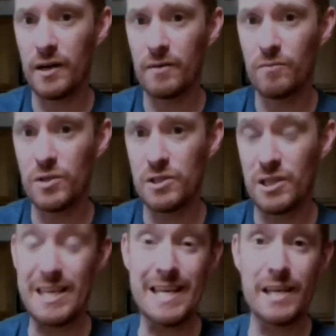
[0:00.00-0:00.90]
which is a
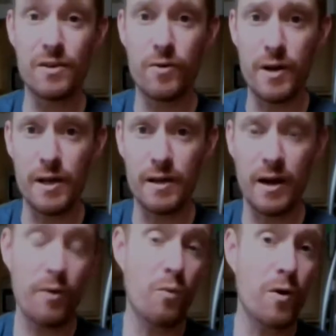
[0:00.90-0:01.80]
key ingredient. I
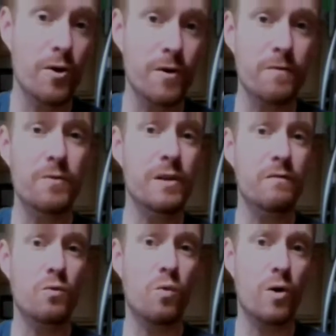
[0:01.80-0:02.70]
wonder if it would
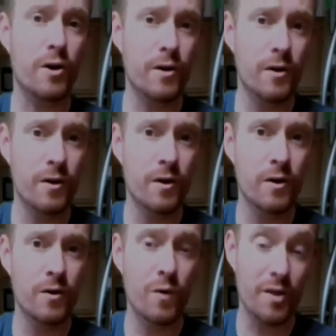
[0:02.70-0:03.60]
even work
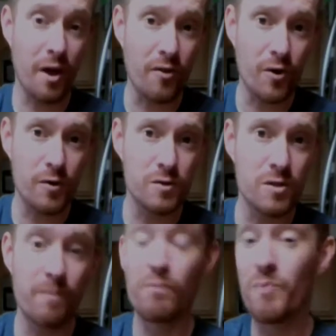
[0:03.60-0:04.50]
without those.
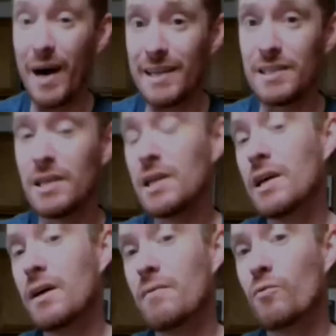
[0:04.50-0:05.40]
But
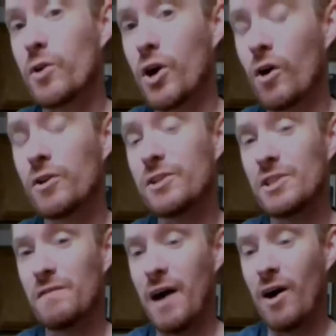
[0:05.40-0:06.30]
regardless
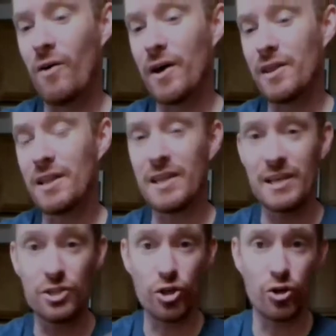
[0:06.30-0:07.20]
of how I think the
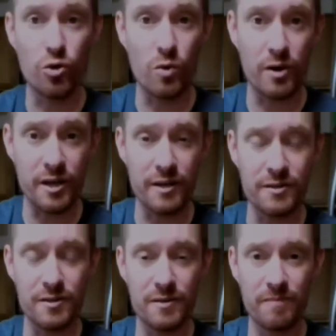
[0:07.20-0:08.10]
internal
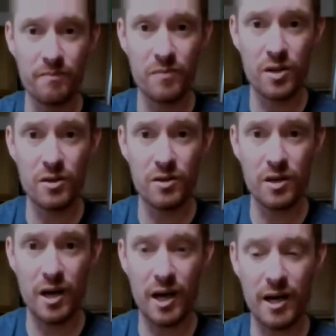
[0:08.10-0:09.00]
workings
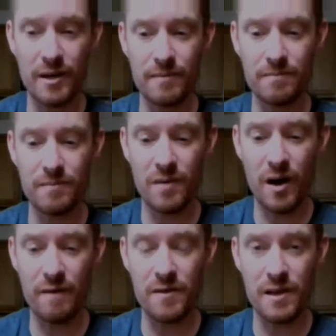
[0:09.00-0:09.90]

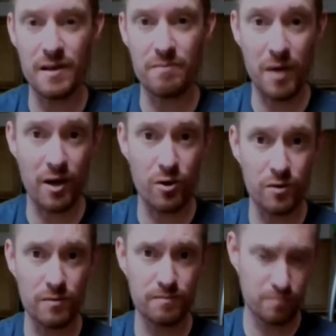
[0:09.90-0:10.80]
of the
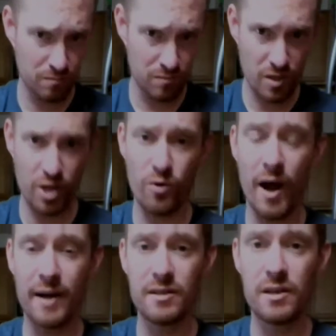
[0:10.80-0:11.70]
bell
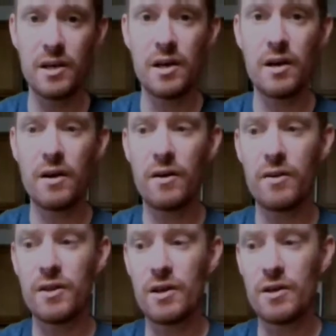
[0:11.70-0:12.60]
interact,
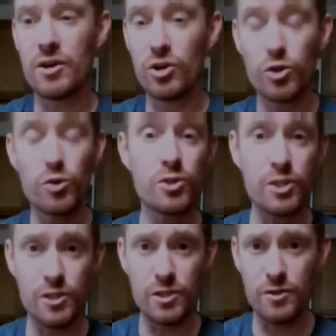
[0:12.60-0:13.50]
the conclusion
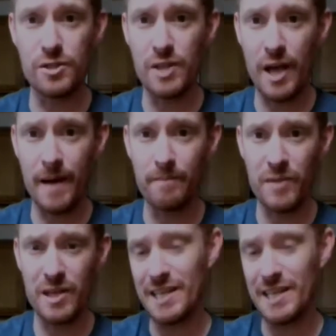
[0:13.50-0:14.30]
is still the same, is